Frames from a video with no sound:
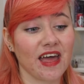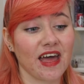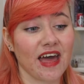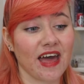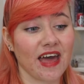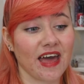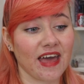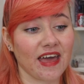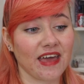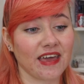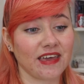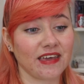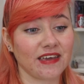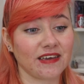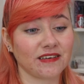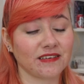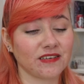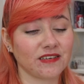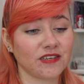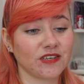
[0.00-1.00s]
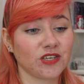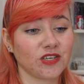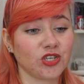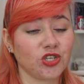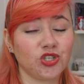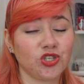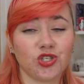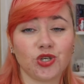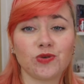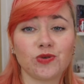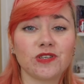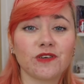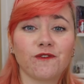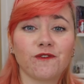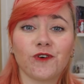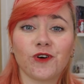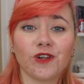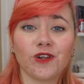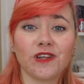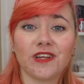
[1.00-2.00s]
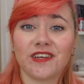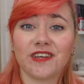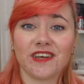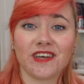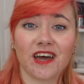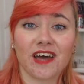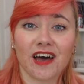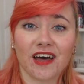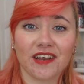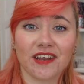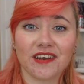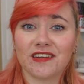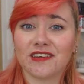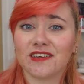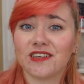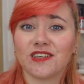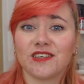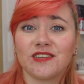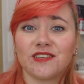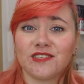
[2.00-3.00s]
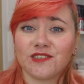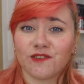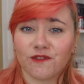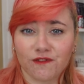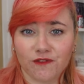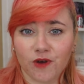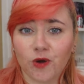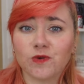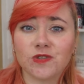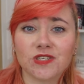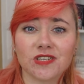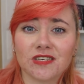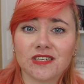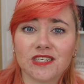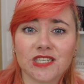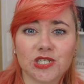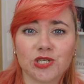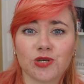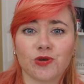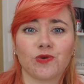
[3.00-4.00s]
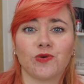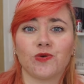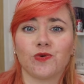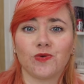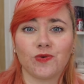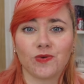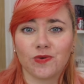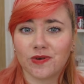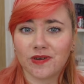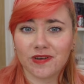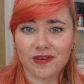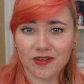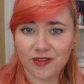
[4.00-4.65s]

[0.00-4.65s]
a dutiful nun devoted to